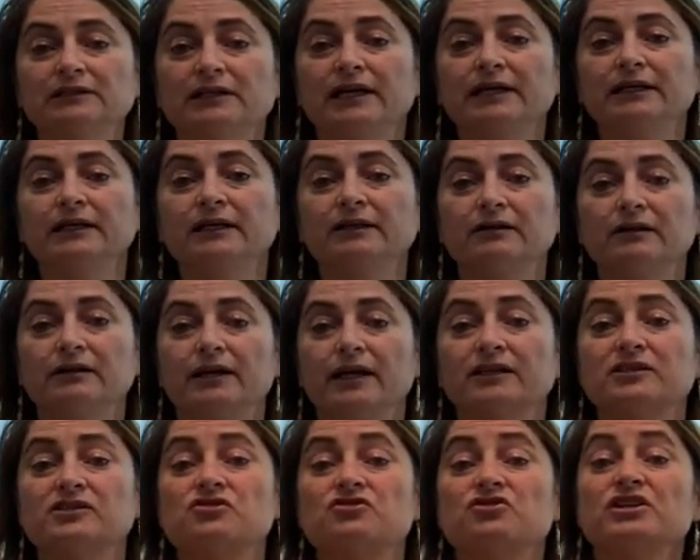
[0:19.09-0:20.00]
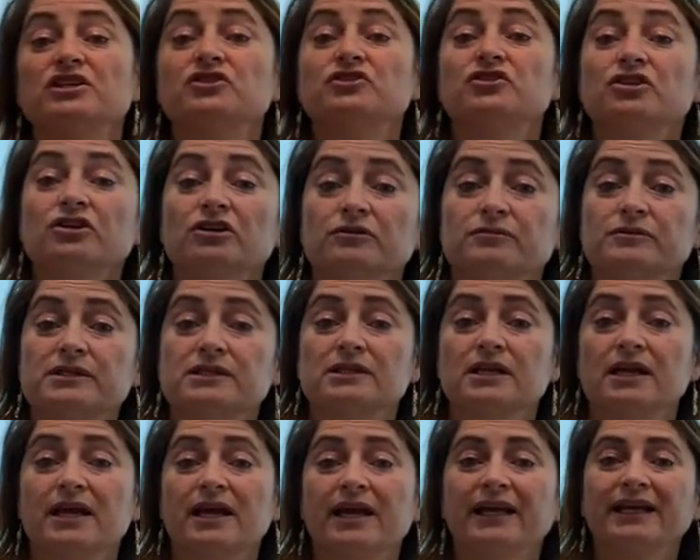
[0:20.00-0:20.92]
I need the next three terms.
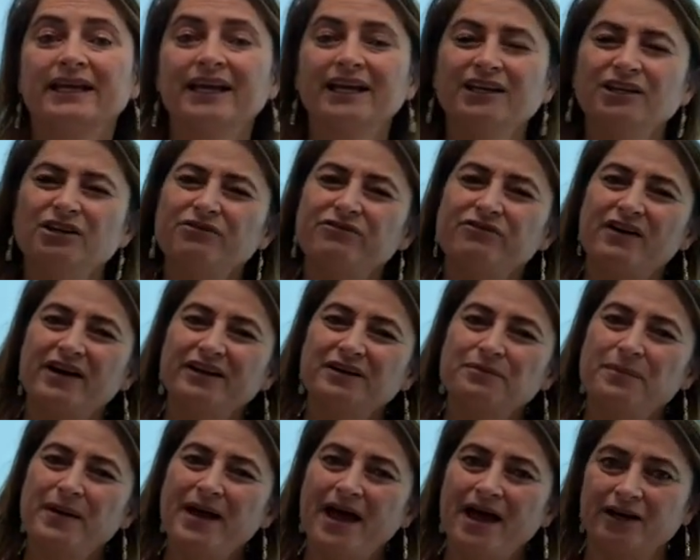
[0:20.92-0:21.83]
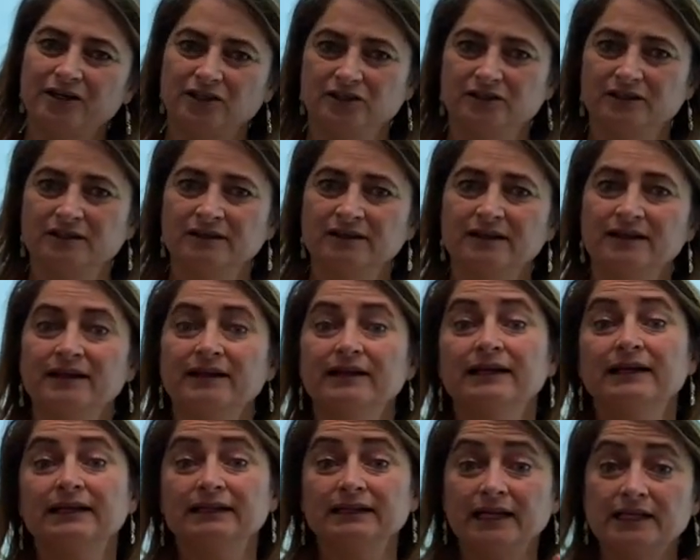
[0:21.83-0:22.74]
Can you find a pattern?
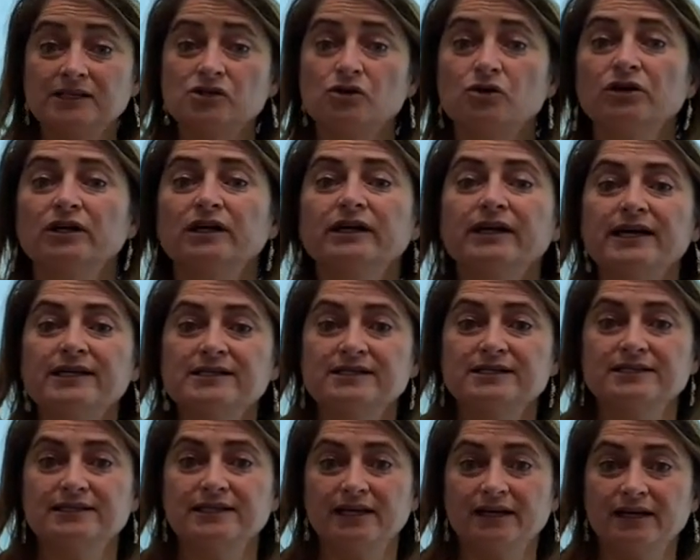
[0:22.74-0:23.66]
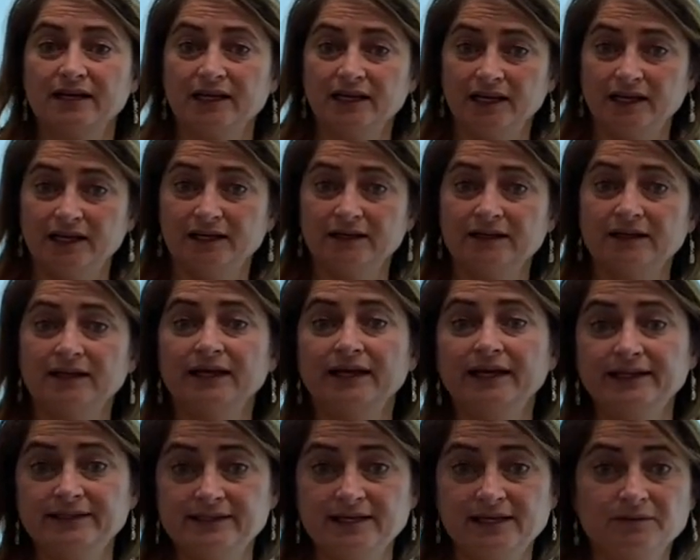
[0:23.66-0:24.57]
Let's organize the data in
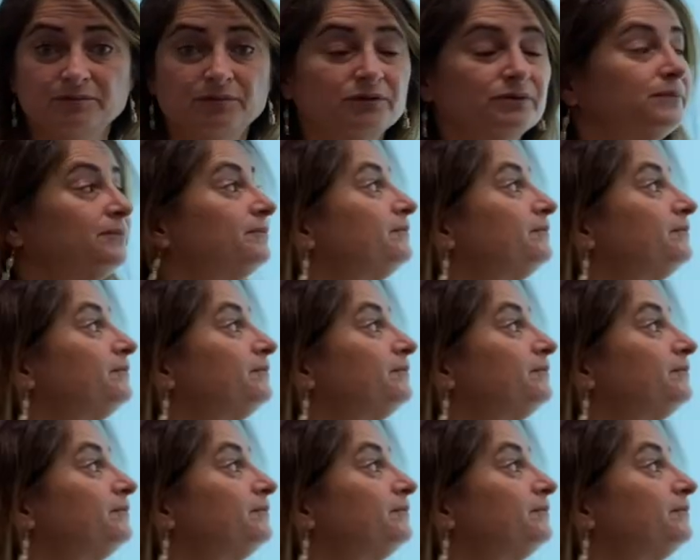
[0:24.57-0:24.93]
a table.